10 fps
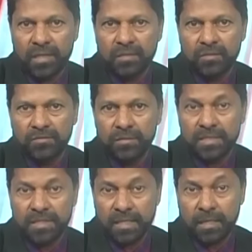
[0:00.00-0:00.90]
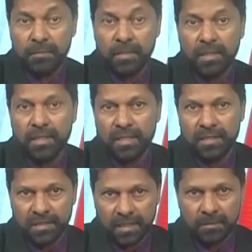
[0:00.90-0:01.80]
granted of CM
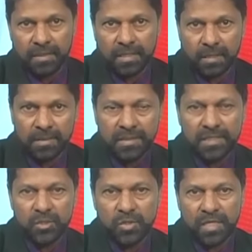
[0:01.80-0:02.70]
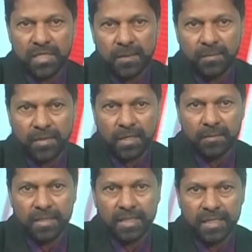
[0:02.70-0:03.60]
Digambar Kamat in Jaika
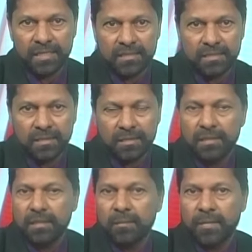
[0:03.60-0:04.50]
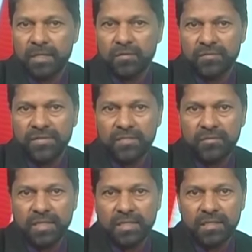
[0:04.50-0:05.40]
bribery case. Matter was fixed
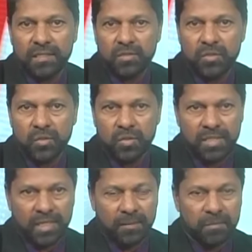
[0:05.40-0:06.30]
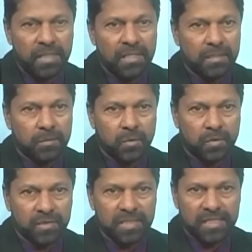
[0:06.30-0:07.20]
for hearing on Tuesday, but the
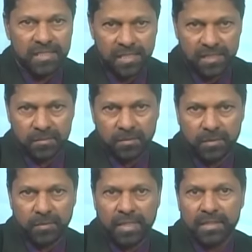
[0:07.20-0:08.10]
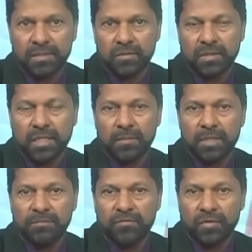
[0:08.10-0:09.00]
board was discharged before the matter could come
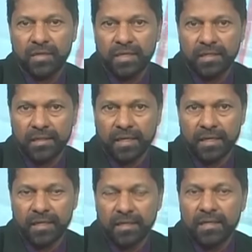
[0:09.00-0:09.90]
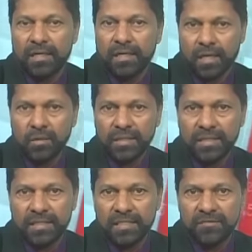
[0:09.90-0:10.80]
up for hearing. Now the
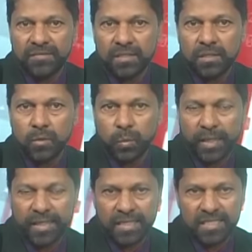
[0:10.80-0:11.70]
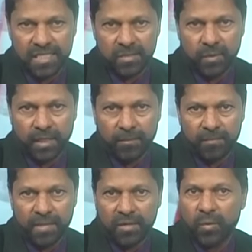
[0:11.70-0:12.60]
hearing is fixed on 20th January.
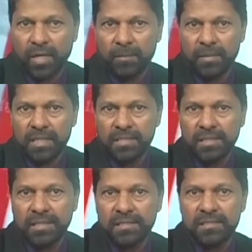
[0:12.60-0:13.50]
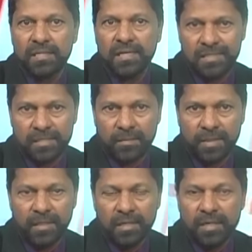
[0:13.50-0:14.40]
Crime Branch, in its
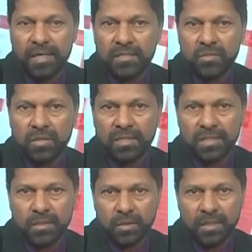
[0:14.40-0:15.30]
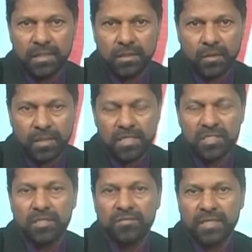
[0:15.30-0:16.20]
SLP, has sought custodial
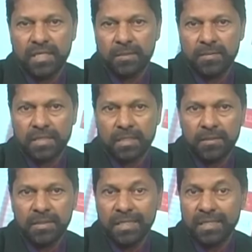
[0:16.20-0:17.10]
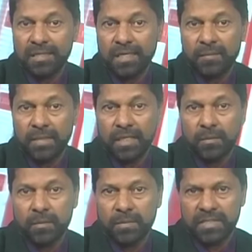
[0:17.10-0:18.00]
interrogation of Digambar Kamat, claiming
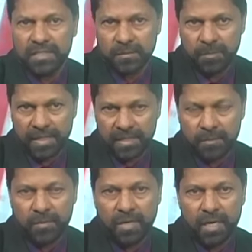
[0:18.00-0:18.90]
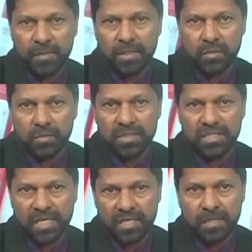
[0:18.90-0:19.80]
him to be suspected prime accused in
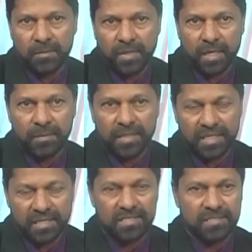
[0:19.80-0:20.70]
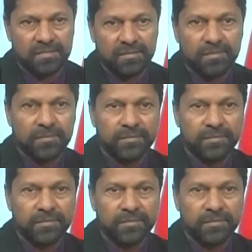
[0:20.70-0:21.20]
Jaika bribery case.